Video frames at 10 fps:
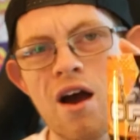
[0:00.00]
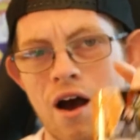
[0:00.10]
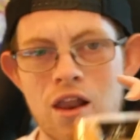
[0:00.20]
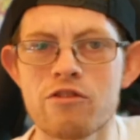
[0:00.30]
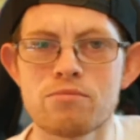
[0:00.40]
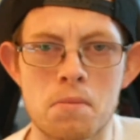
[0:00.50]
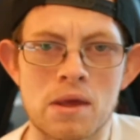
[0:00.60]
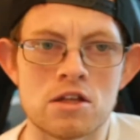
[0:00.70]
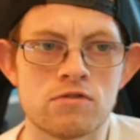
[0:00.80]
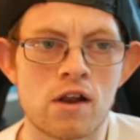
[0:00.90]
I love my
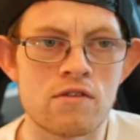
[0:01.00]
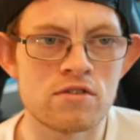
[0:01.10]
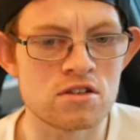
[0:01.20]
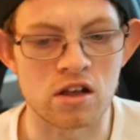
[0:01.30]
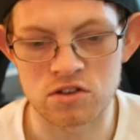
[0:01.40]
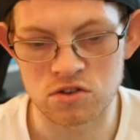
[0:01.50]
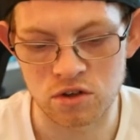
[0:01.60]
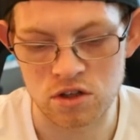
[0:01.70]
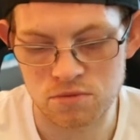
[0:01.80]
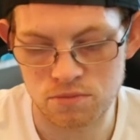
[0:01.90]
peach flavours, like
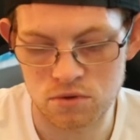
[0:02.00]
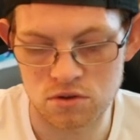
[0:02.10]
Sonic